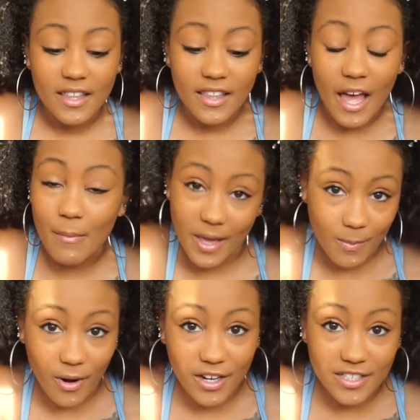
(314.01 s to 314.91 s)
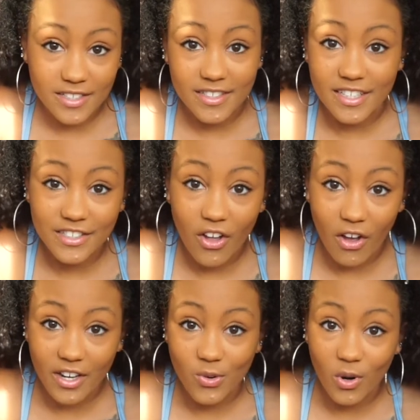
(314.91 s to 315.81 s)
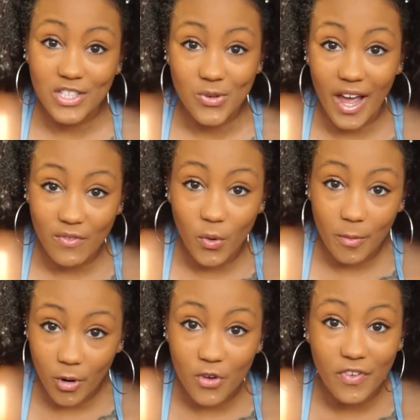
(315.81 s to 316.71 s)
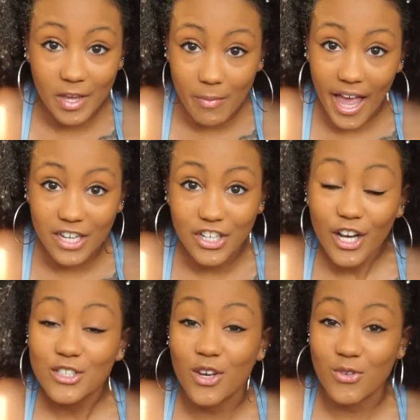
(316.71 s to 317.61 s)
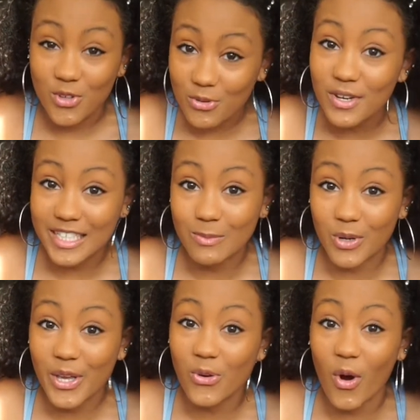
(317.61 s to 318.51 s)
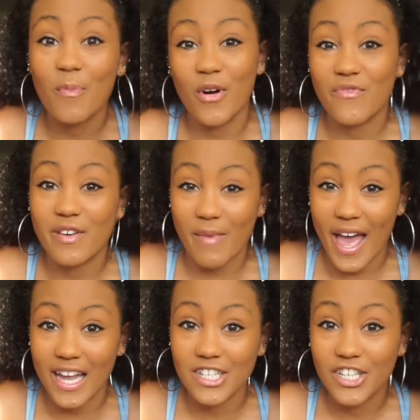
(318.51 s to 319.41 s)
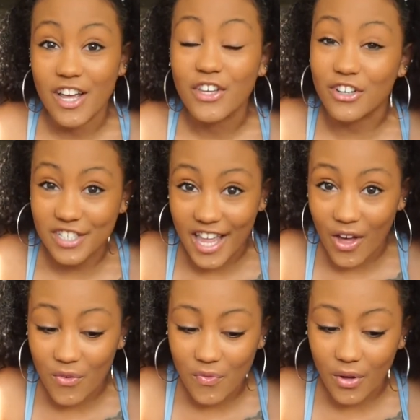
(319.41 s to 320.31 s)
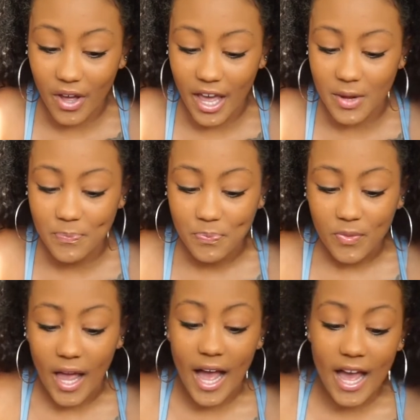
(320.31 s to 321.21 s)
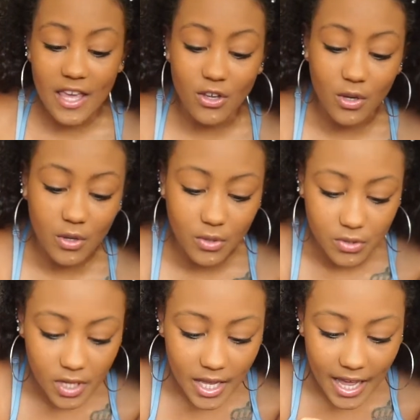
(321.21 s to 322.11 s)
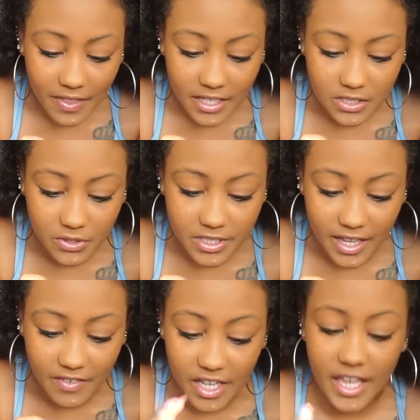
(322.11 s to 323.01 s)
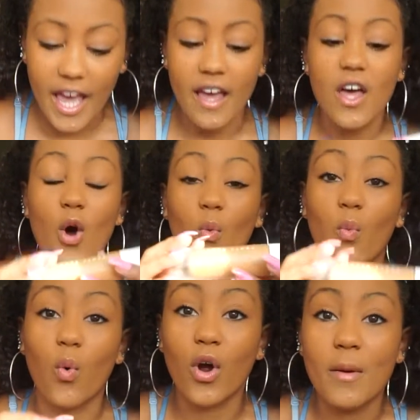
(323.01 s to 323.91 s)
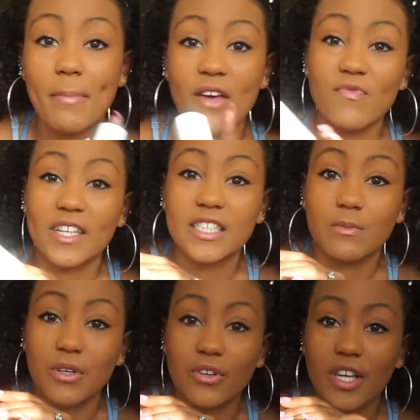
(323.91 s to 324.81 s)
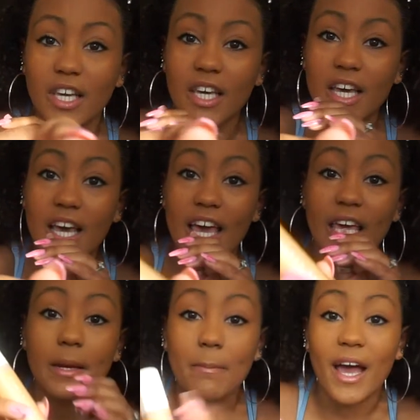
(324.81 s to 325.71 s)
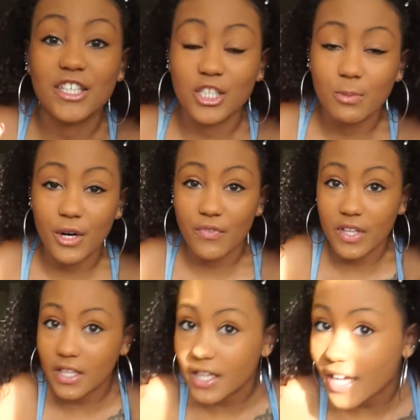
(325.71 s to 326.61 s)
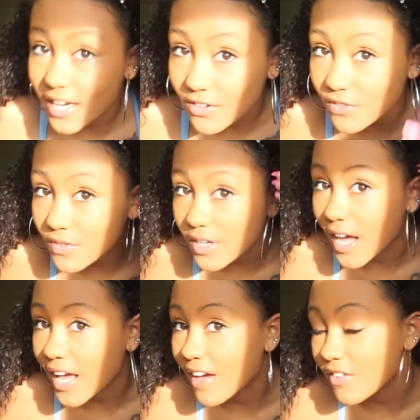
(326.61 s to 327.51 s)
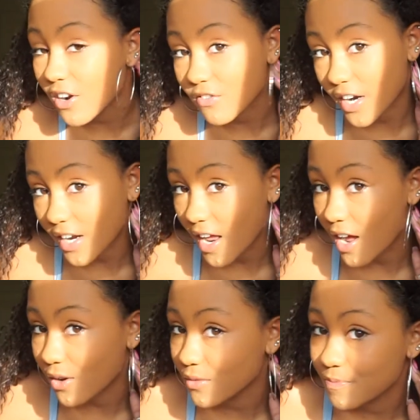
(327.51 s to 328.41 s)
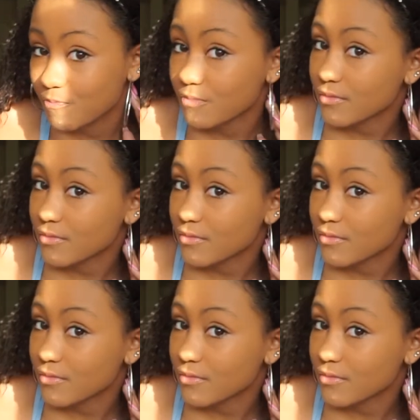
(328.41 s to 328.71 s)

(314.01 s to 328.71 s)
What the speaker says: That makeup artist is not going to have your perfect match. So you need to bring your perfect match yourself, okay? I think it's 370, yeah. Warm by Fenty Beauty. It matches perfectly. Like, I don't know if I have it on right now.